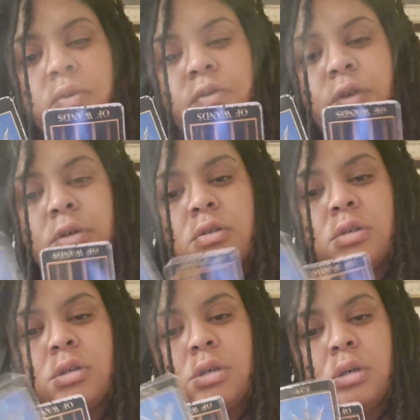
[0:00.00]
reverse,
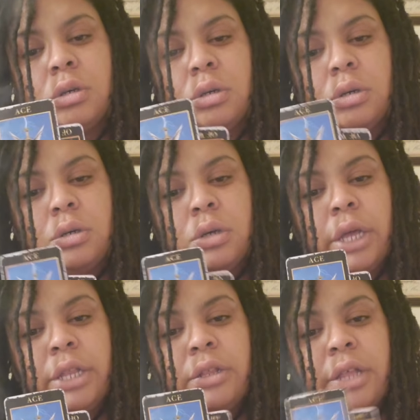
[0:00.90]

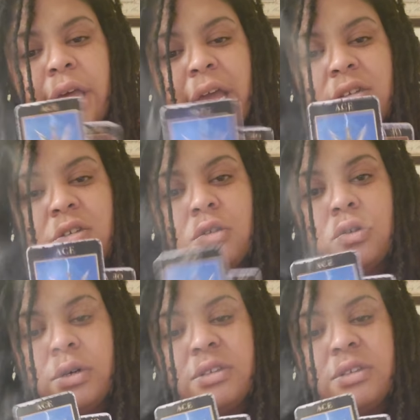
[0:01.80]
and the Ace of Swords